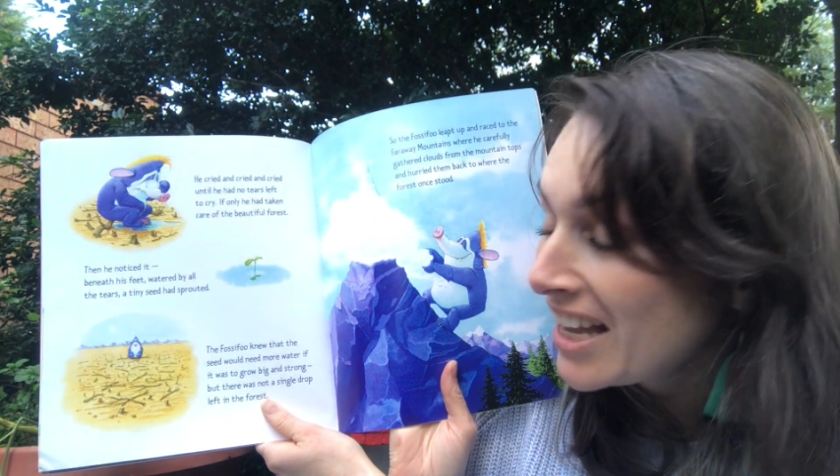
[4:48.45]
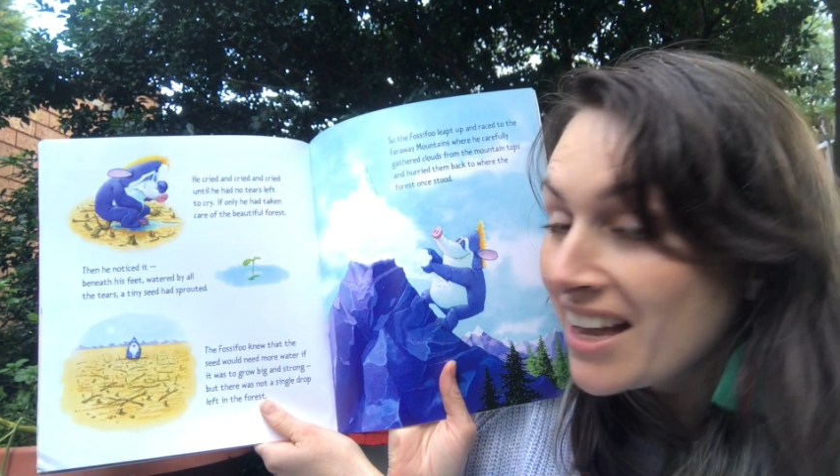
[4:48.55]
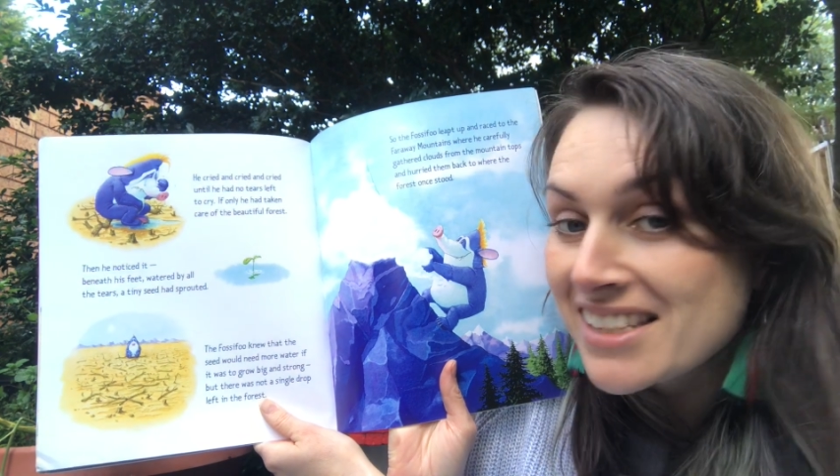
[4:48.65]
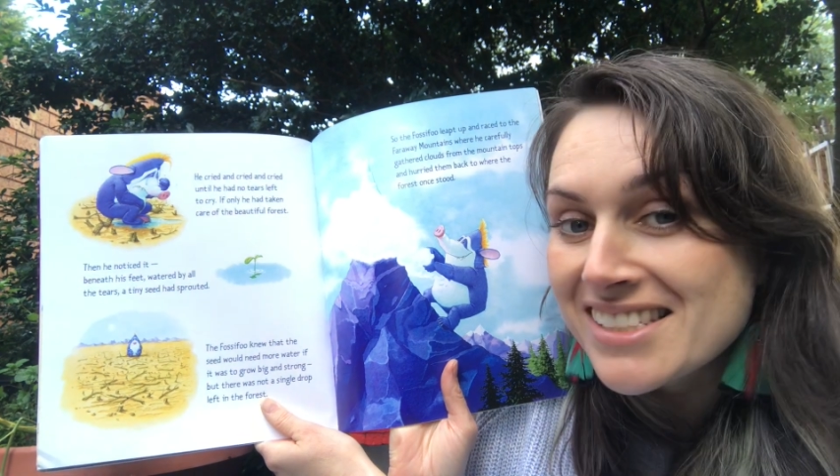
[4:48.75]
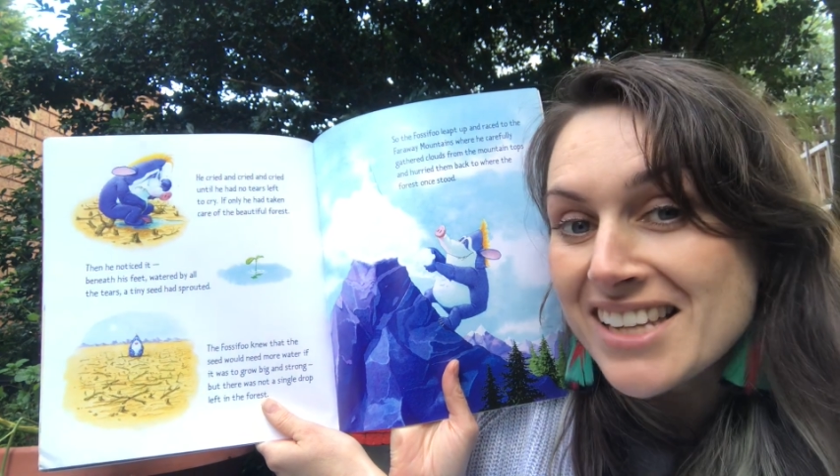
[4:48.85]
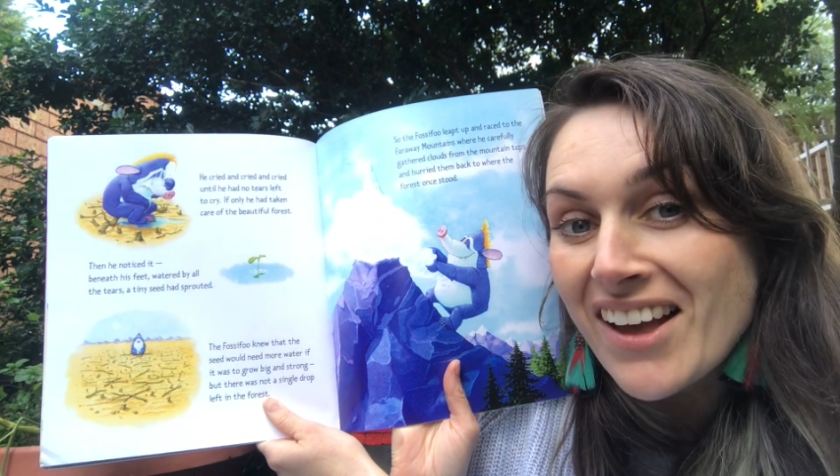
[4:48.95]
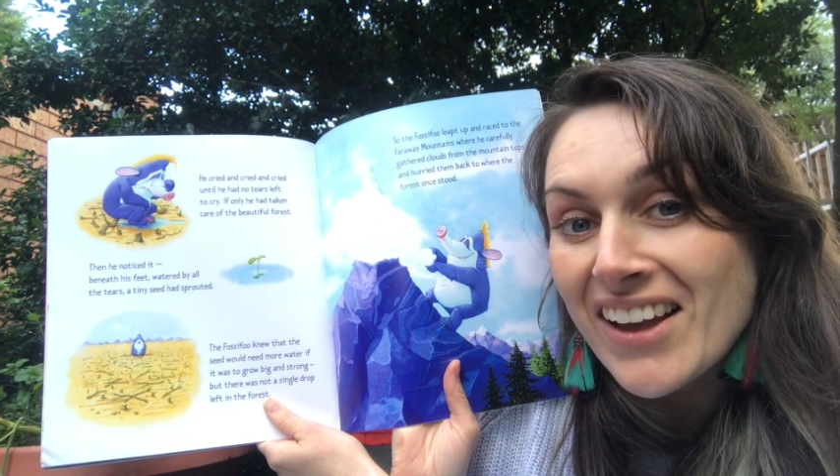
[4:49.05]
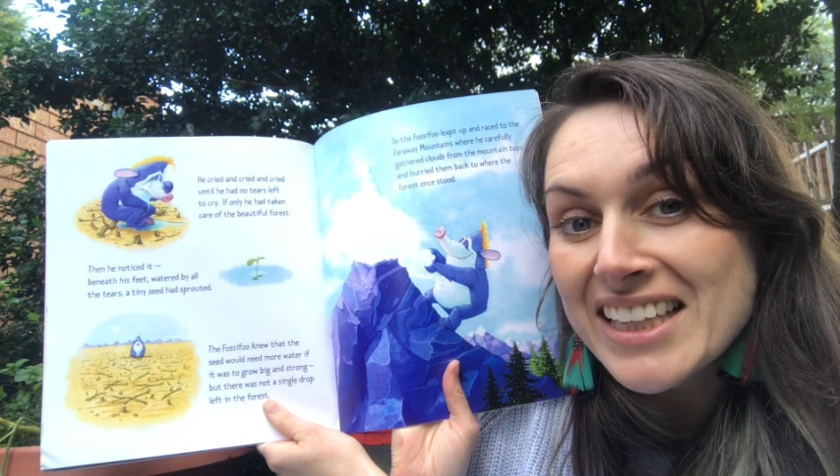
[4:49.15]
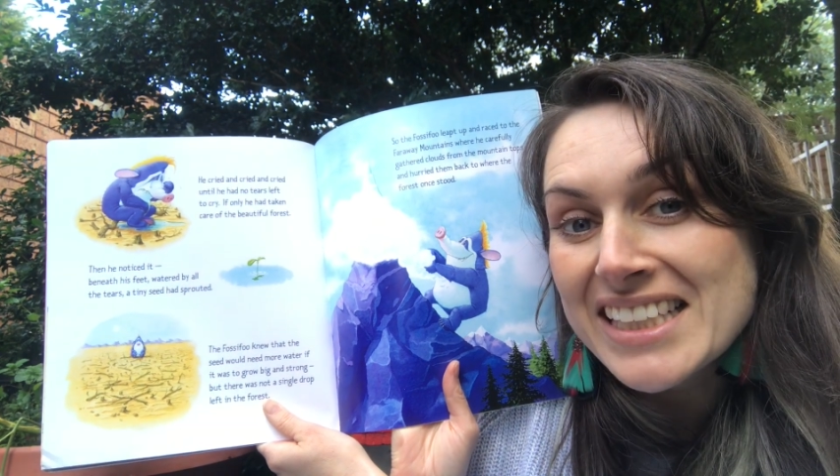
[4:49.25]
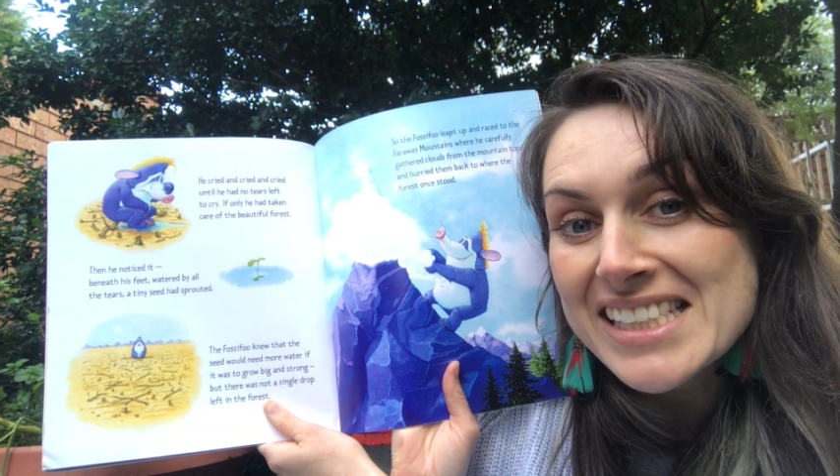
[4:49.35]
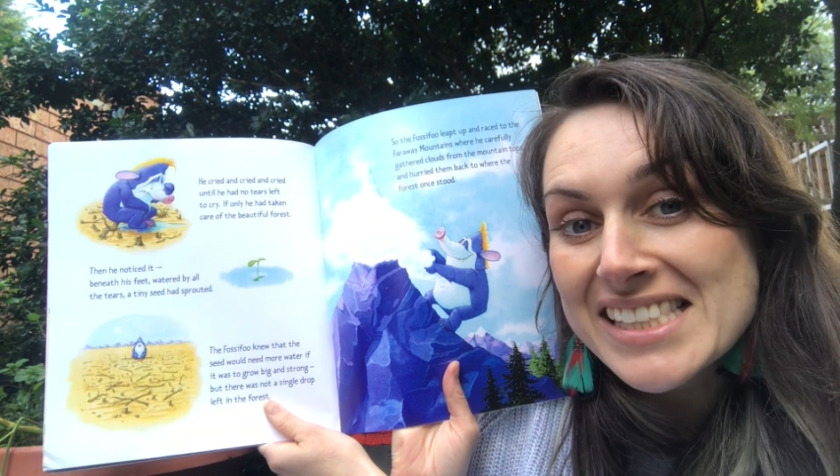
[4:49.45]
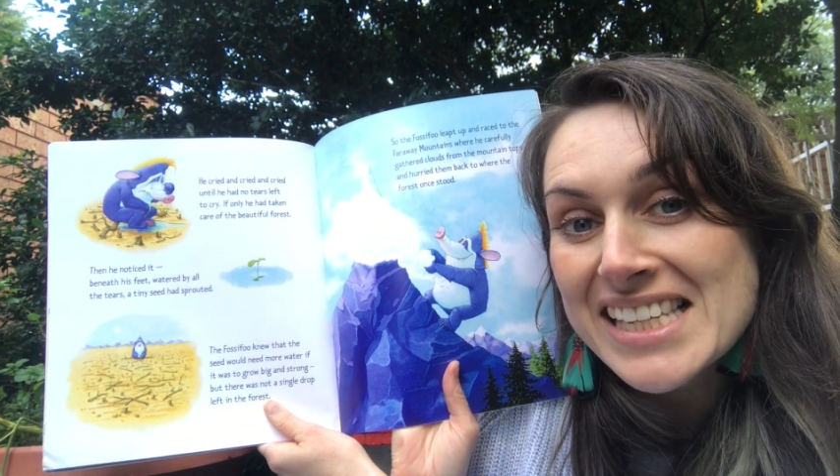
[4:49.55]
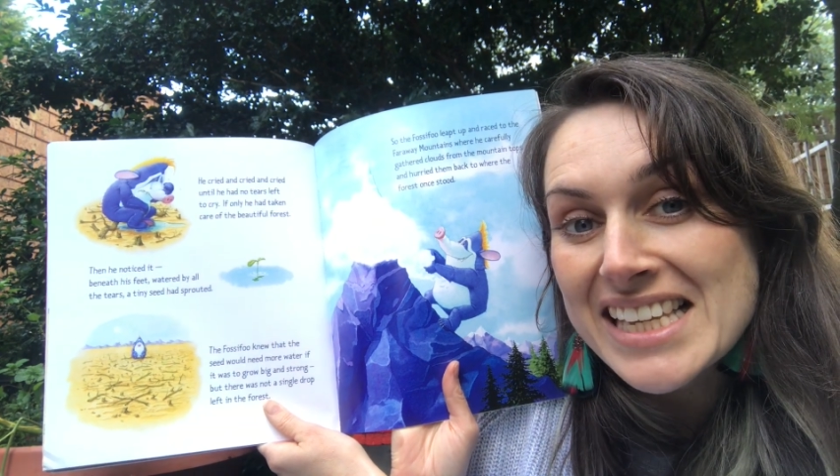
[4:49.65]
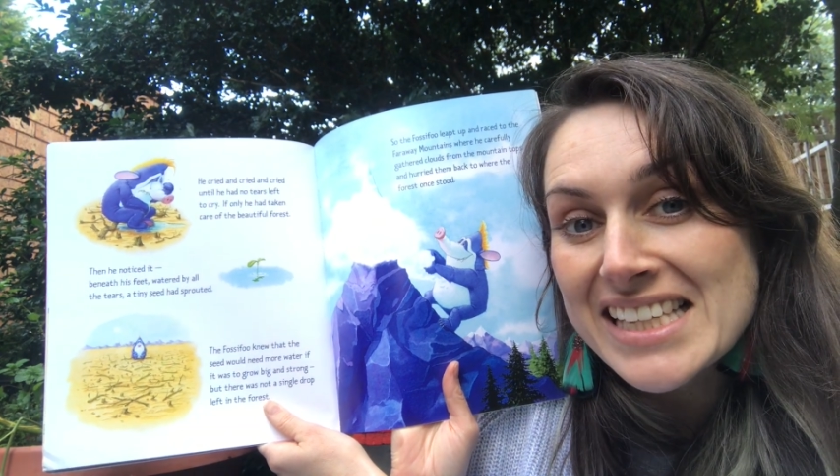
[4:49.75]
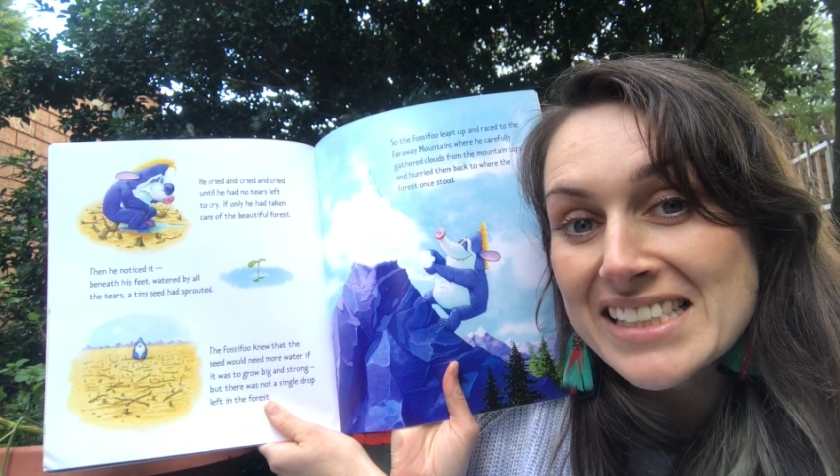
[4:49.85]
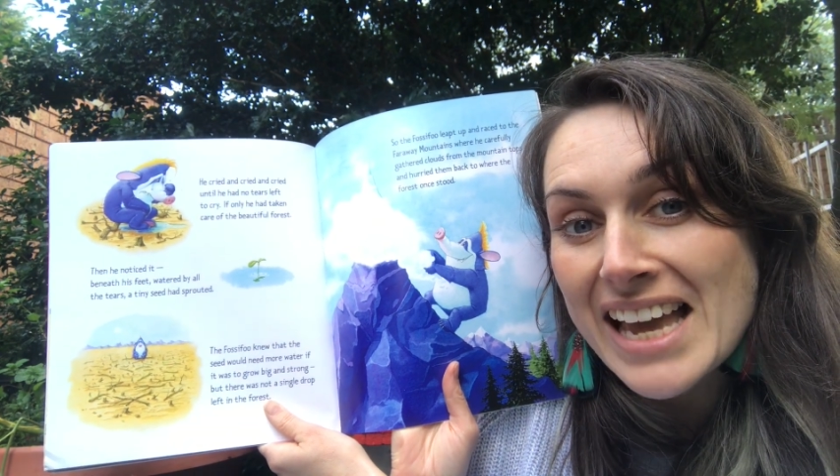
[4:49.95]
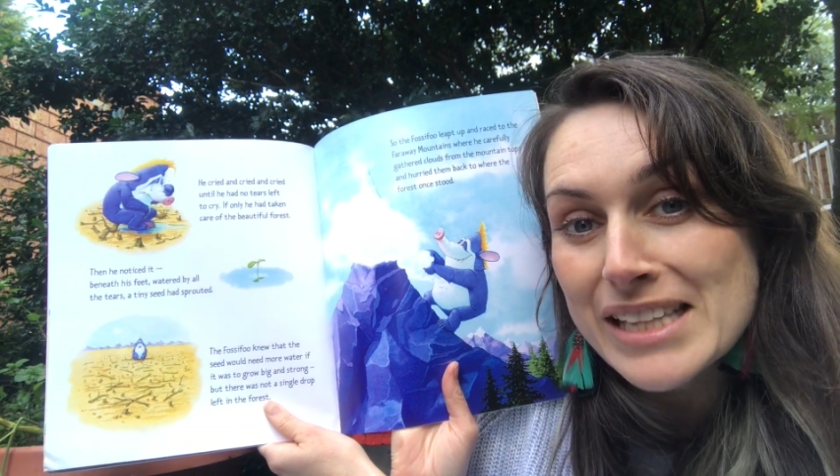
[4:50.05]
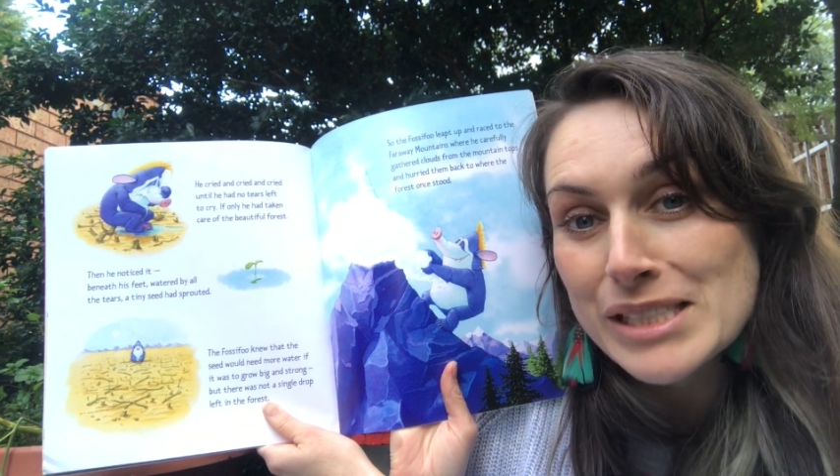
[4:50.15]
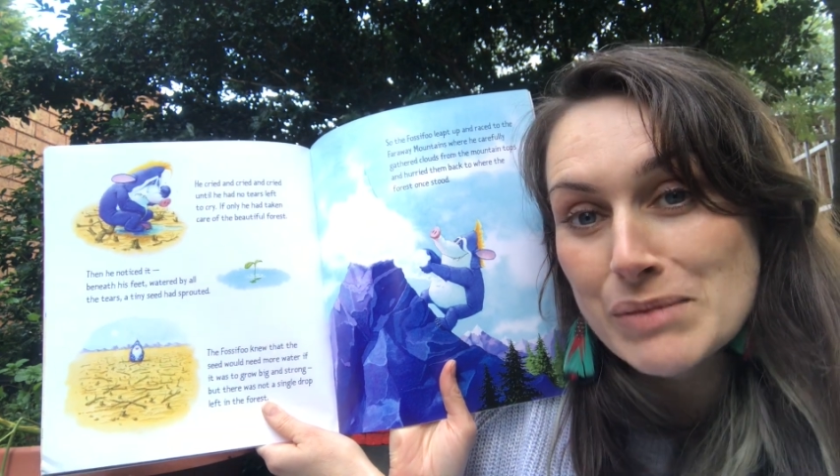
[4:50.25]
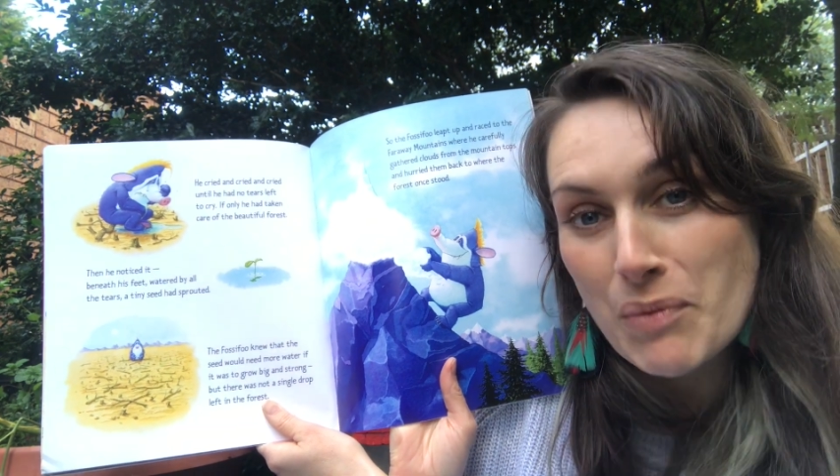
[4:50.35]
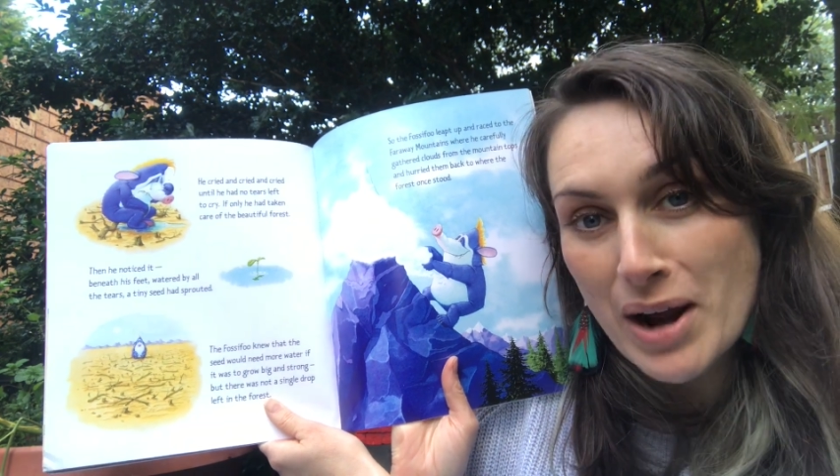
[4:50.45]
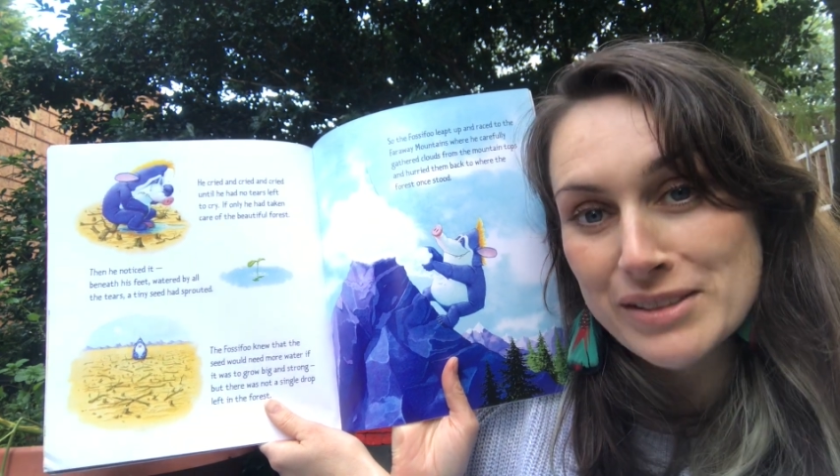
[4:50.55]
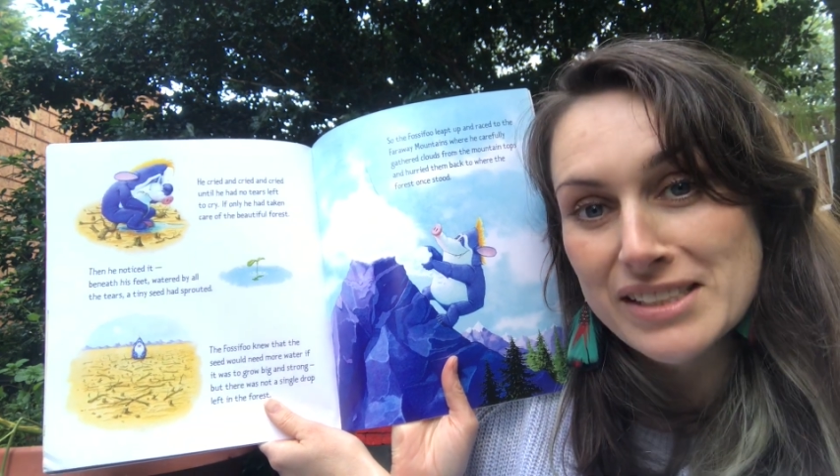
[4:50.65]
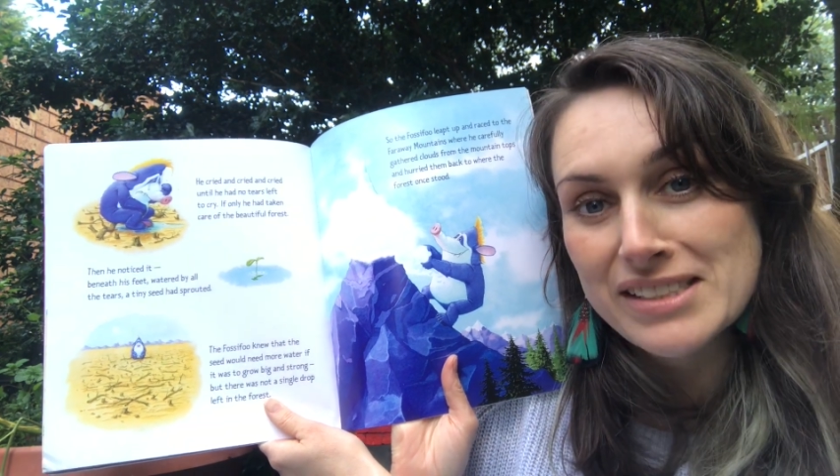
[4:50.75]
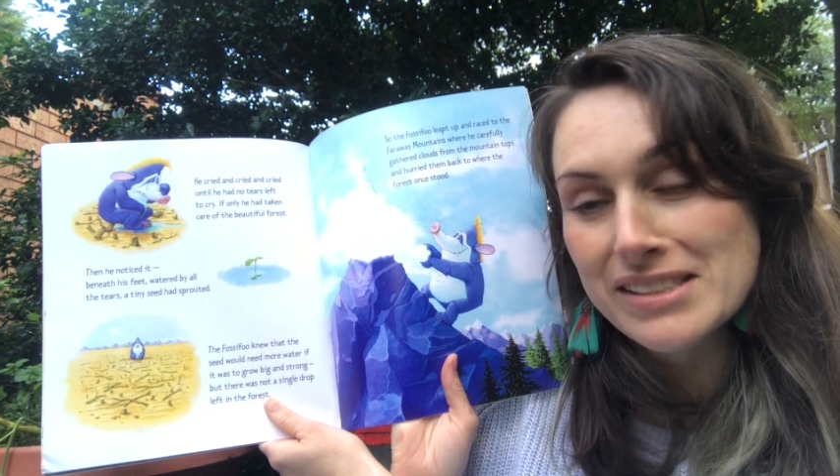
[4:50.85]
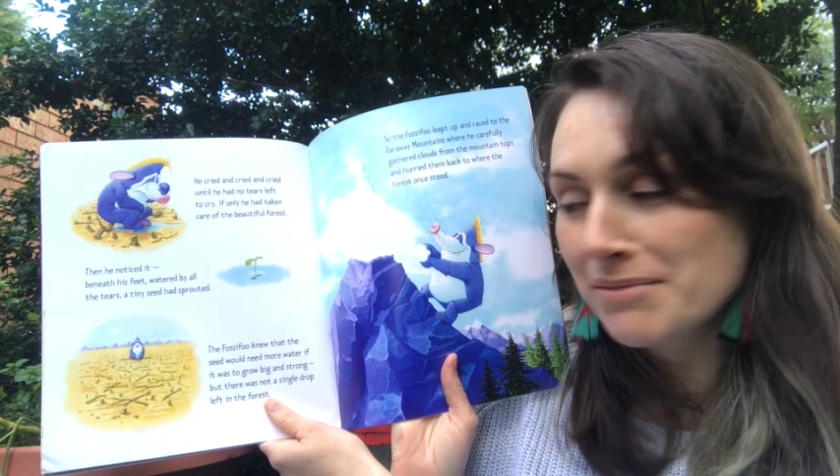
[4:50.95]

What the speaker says: A tiny seed had sprouted.